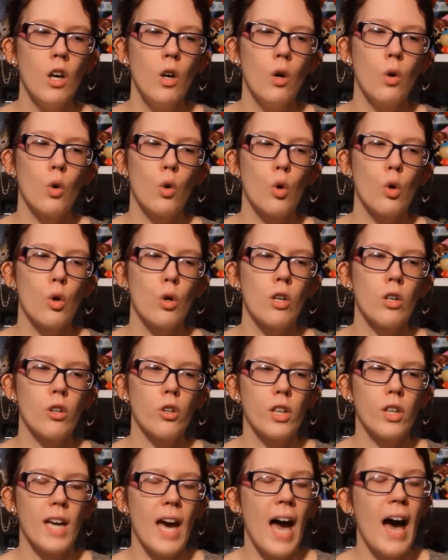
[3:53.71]
or
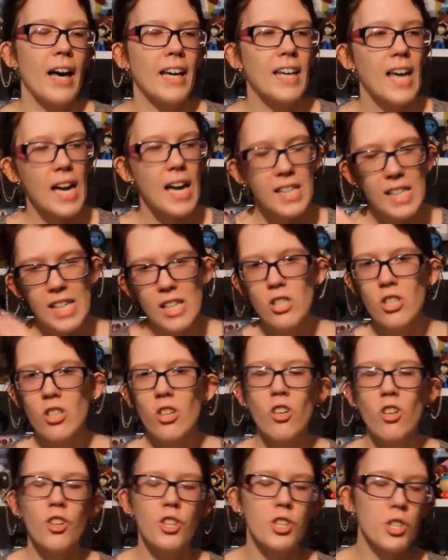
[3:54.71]
look at Alley Cat
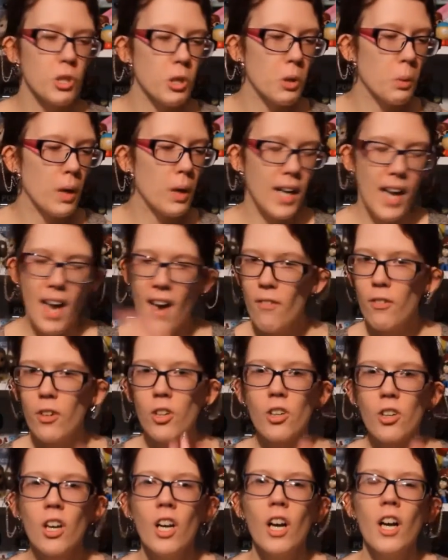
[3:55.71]
t-shirts or
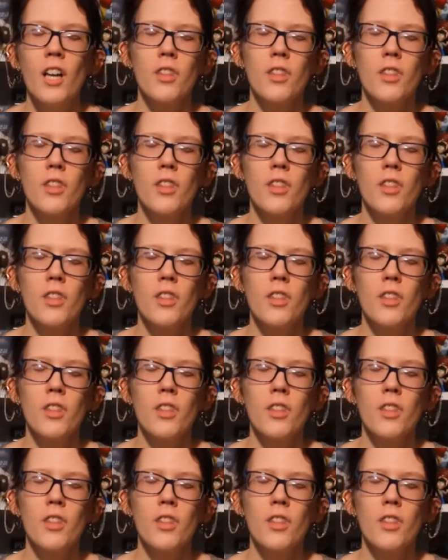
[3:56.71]
whatever,